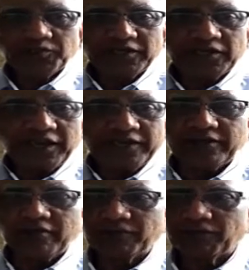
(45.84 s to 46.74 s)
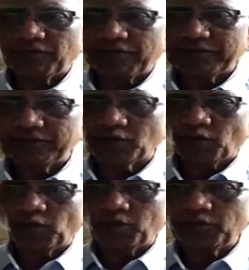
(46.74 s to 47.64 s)
been kind enough to find this
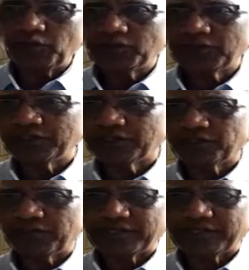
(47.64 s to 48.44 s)
whole new system